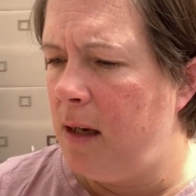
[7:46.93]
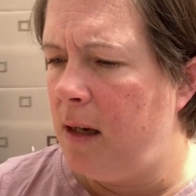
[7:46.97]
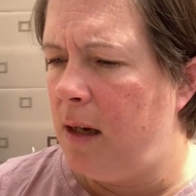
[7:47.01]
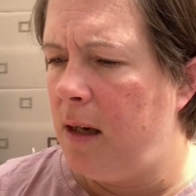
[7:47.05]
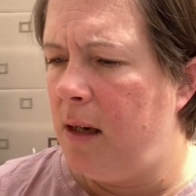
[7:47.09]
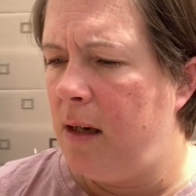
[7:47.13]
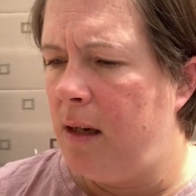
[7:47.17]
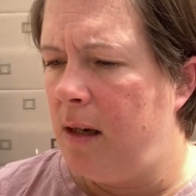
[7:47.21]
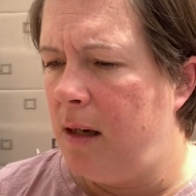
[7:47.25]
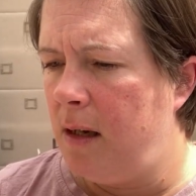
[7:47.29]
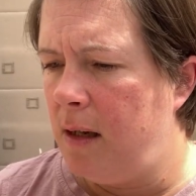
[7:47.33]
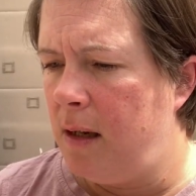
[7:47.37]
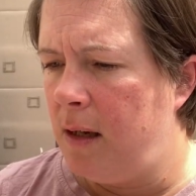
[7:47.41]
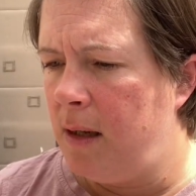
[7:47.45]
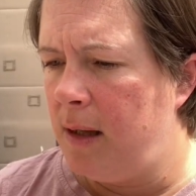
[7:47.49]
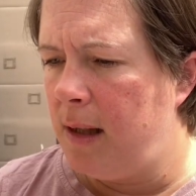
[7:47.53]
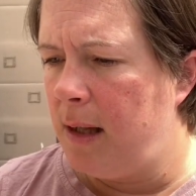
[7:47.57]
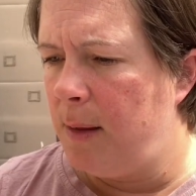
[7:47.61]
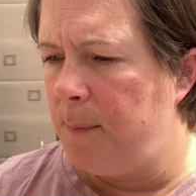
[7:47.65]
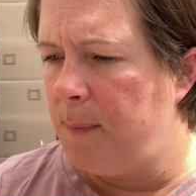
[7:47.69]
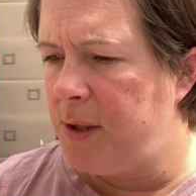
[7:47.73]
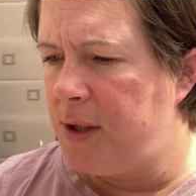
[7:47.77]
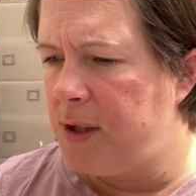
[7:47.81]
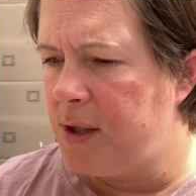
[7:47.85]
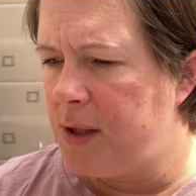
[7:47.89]

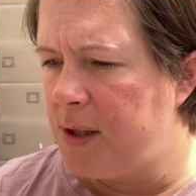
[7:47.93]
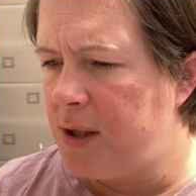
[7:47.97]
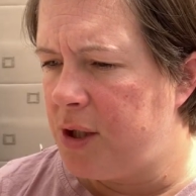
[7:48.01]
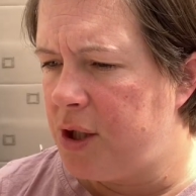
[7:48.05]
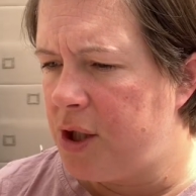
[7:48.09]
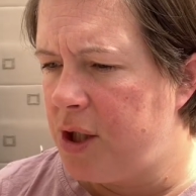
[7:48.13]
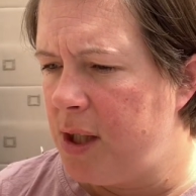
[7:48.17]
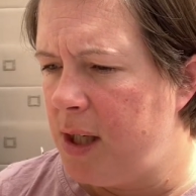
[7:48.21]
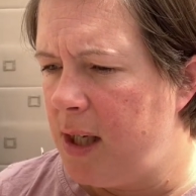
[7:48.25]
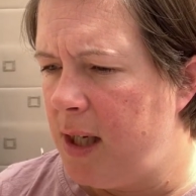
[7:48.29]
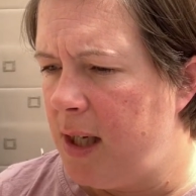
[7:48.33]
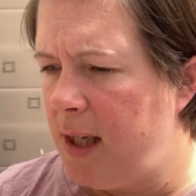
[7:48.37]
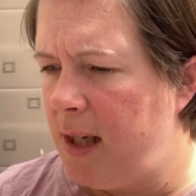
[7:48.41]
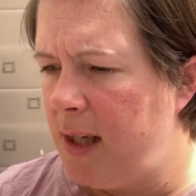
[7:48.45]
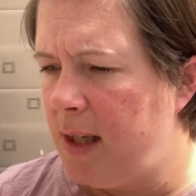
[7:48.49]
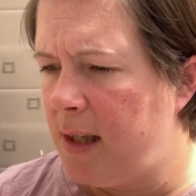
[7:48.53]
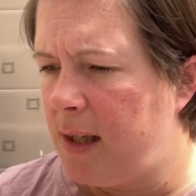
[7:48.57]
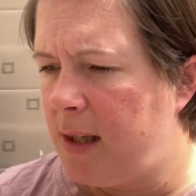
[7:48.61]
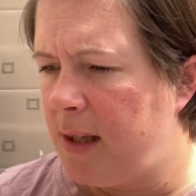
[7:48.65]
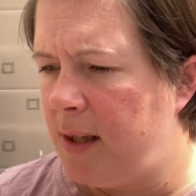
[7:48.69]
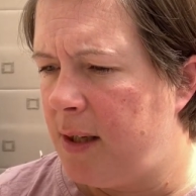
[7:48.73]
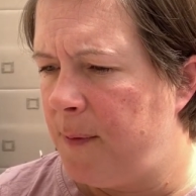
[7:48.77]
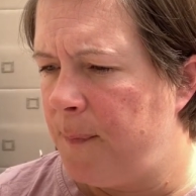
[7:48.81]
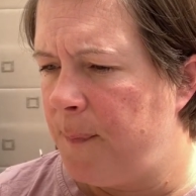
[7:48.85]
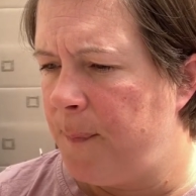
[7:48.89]
let me just
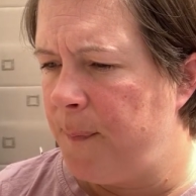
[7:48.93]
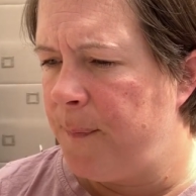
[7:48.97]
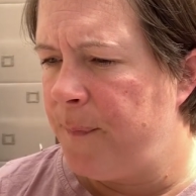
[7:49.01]
check.